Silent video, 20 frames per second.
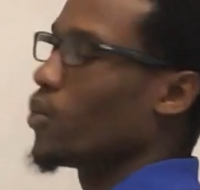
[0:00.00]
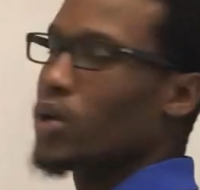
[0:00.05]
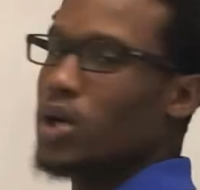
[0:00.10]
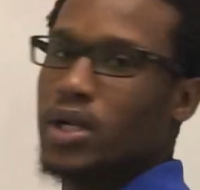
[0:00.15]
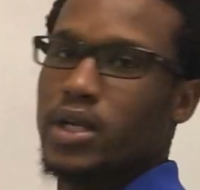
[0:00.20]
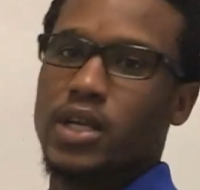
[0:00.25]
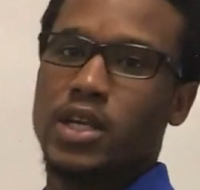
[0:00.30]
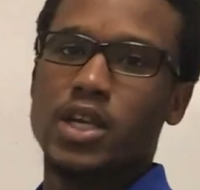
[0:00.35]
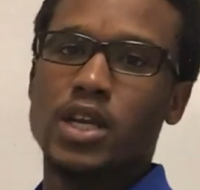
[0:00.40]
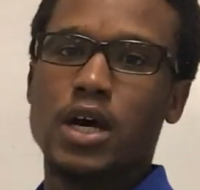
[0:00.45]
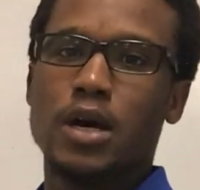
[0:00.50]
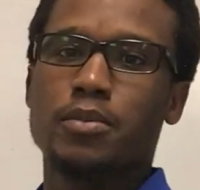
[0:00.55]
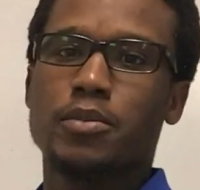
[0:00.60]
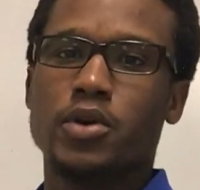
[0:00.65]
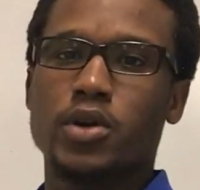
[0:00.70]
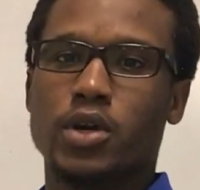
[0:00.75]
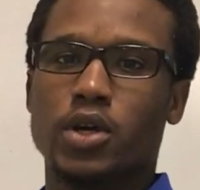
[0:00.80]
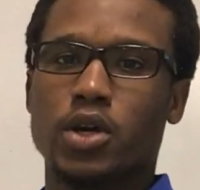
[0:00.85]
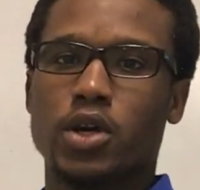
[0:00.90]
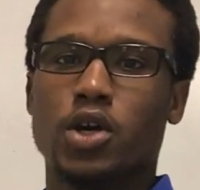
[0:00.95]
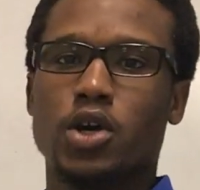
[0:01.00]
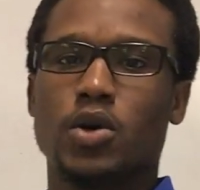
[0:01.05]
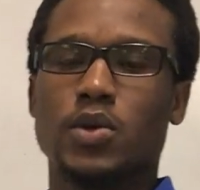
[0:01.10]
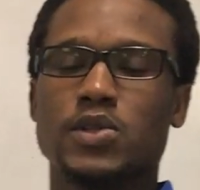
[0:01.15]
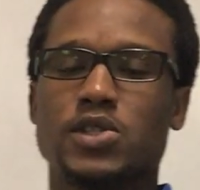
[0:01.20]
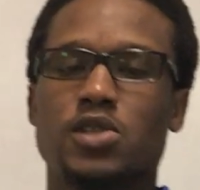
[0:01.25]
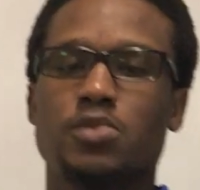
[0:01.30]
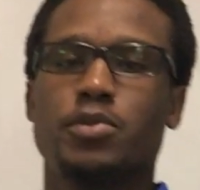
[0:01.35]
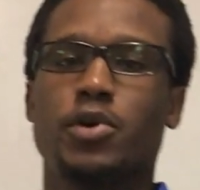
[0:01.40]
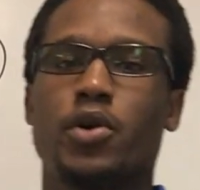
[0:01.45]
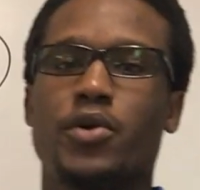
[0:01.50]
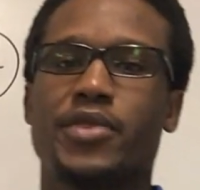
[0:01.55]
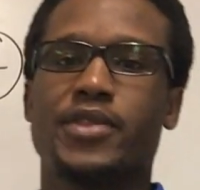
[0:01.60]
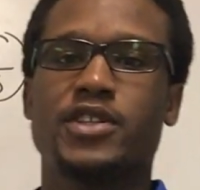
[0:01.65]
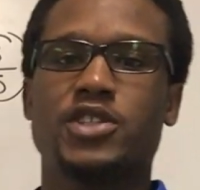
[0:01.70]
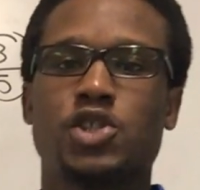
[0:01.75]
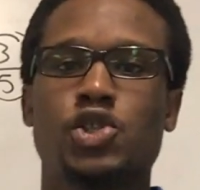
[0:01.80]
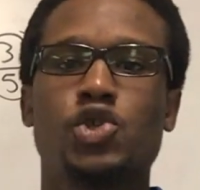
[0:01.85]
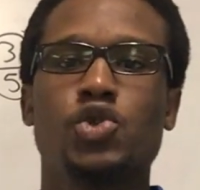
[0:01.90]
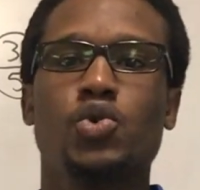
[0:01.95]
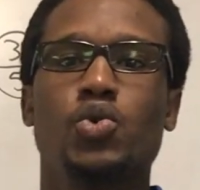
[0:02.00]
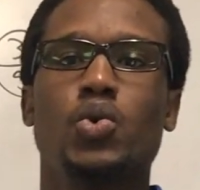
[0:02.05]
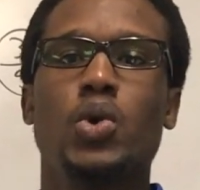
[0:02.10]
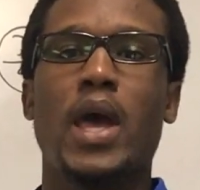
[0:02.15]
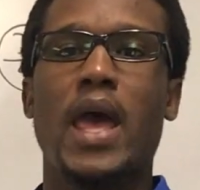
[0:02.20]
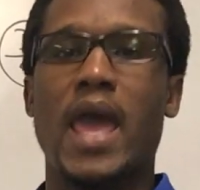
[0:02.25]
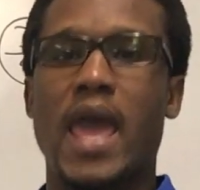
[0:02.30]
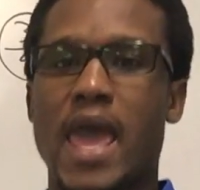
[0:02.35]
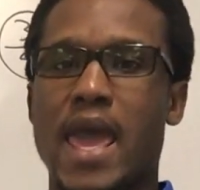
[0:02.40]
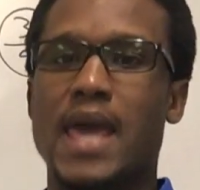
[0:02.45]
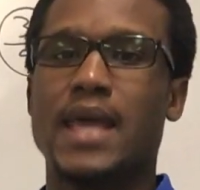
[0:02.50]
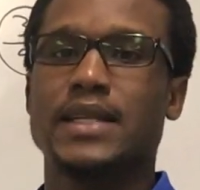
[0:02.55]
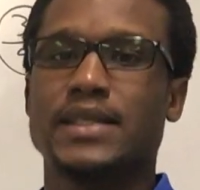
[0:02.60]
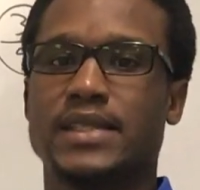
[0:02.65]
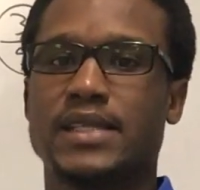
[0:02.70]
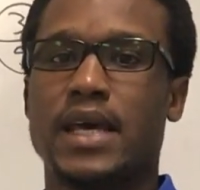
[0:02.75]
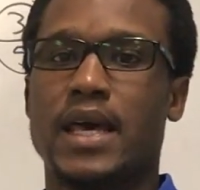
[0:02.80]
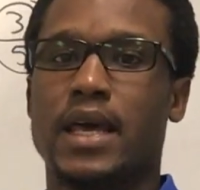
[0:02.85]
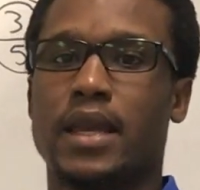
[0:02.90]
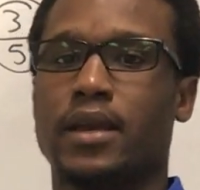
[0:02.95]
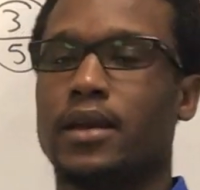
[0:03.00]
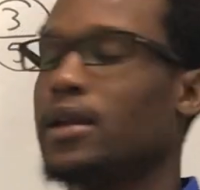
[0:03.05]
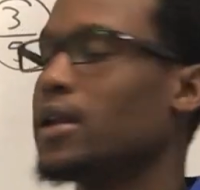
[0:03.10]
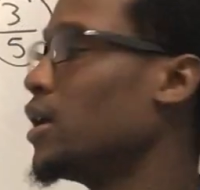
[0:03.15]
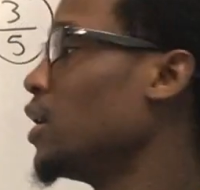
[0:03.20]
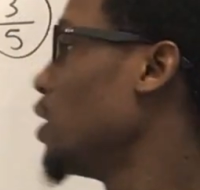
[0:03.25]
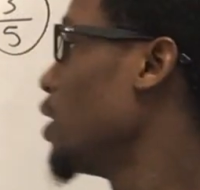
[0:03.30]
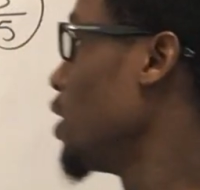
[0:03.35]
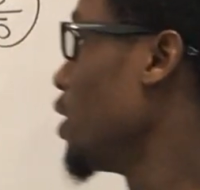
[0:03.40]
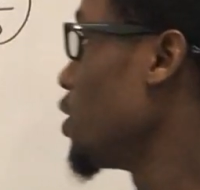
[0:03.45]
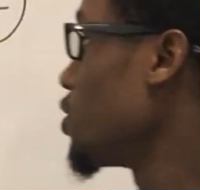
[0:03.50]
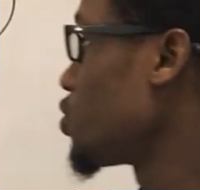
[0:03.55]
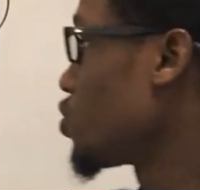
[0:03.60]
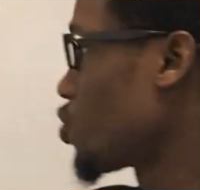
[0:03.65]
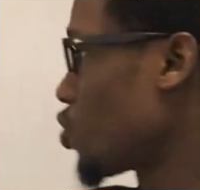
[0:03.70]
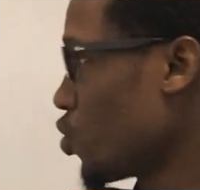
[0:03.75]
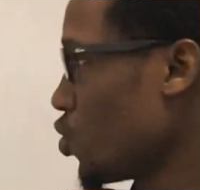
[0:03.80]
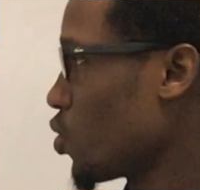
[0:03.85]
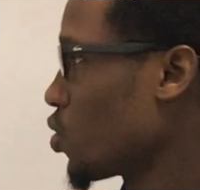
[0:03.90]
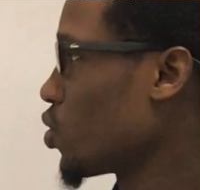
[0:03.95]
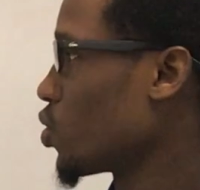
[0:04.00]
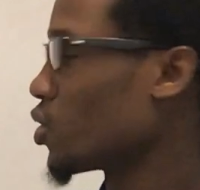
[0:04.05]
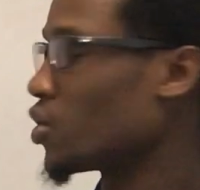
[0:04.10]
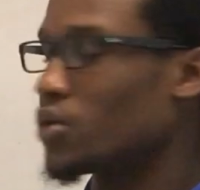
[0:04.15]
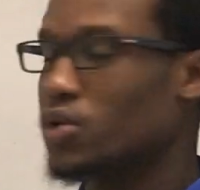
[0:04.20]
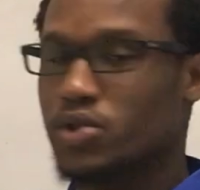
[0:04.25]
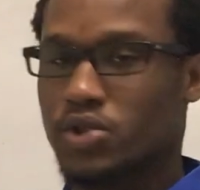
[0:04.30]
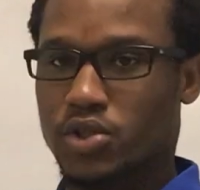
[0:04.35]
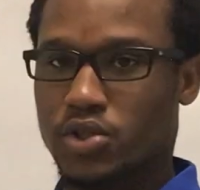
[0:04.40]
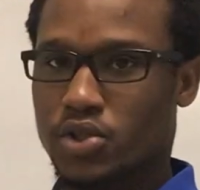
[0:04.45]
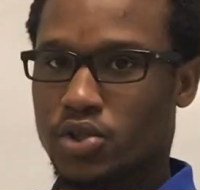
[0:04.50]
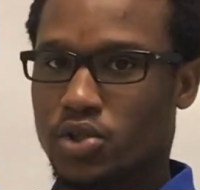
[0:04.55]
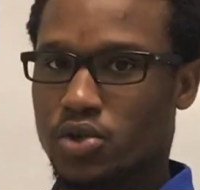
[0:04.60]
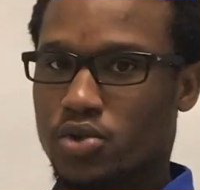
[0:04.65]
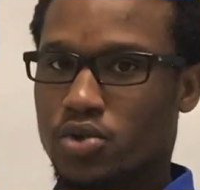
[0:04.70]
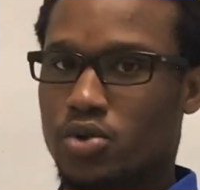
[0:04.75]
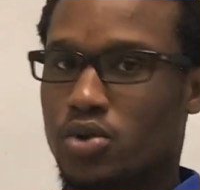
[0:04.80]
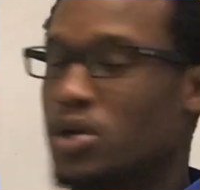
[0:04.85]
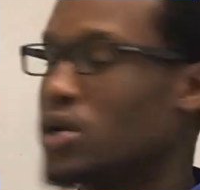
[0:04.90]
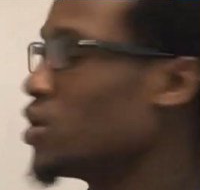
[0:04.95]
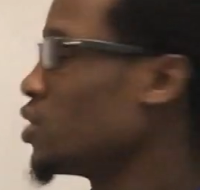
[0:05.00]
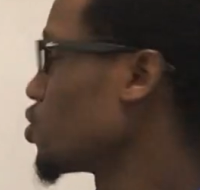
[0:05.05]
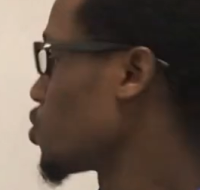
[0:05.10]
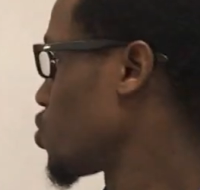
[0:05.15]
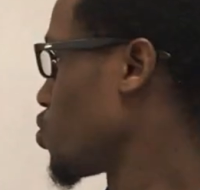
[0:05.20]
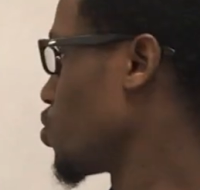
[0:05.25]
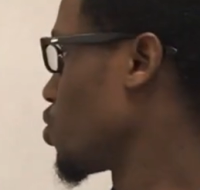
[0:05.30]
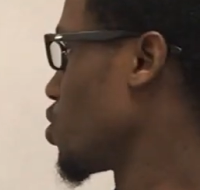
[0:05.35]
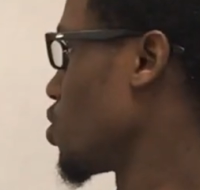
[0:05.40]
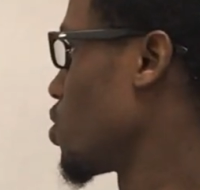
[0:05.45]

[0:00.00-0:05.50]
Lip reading: what number could go into both 2 and 10? 2 could go into 2. 2